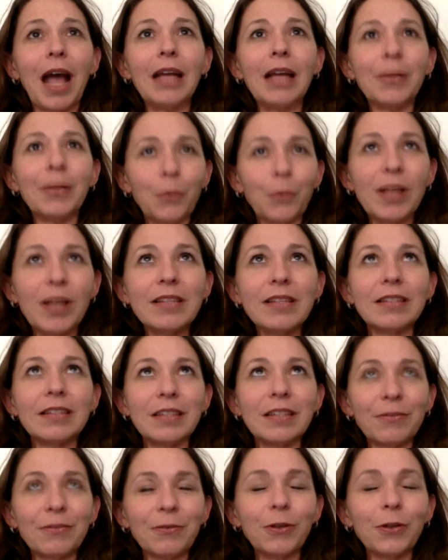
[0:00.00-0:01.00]
It was a
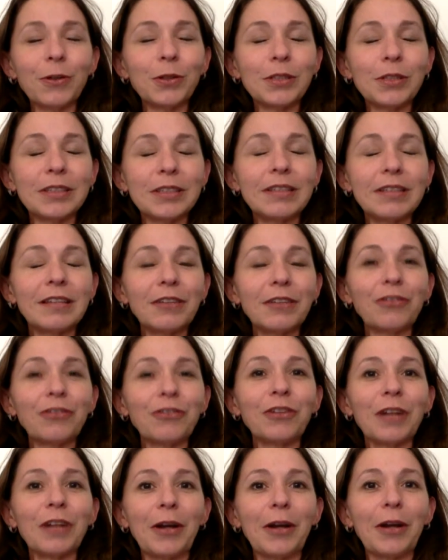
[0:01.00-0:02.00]
difficult
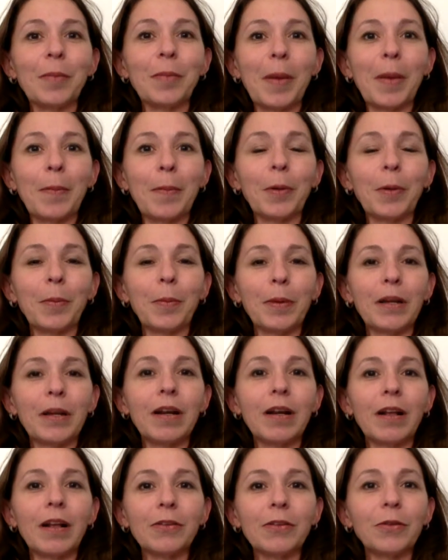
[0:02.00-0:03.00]
decision, I remember, but
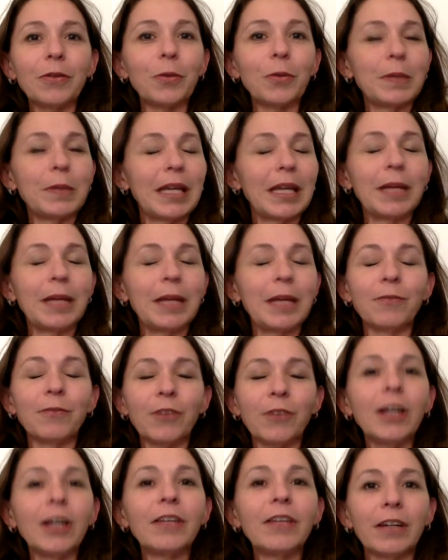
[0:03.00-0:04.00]
it also became
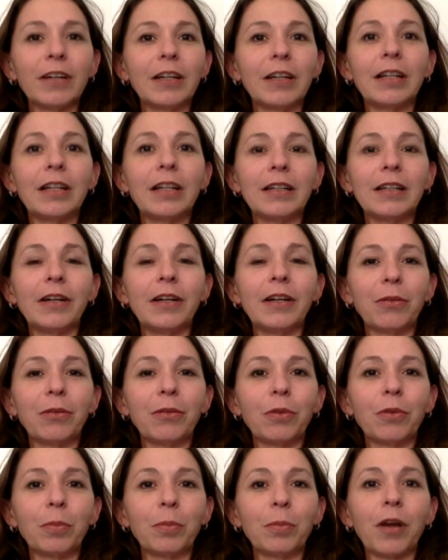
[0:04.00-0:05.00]
very, very clear
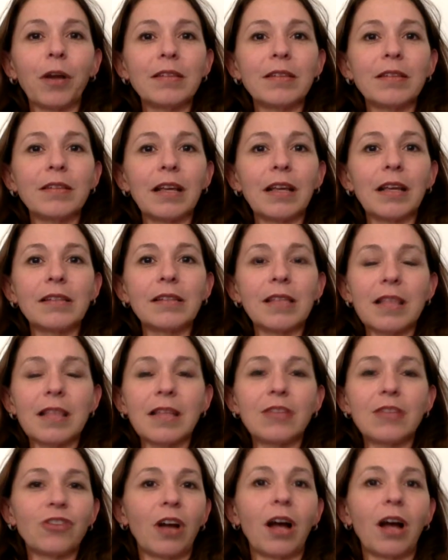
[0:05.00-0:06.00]
through the process
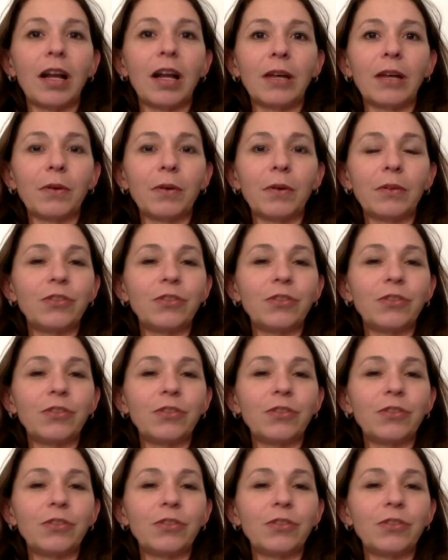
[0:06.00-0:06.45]
that John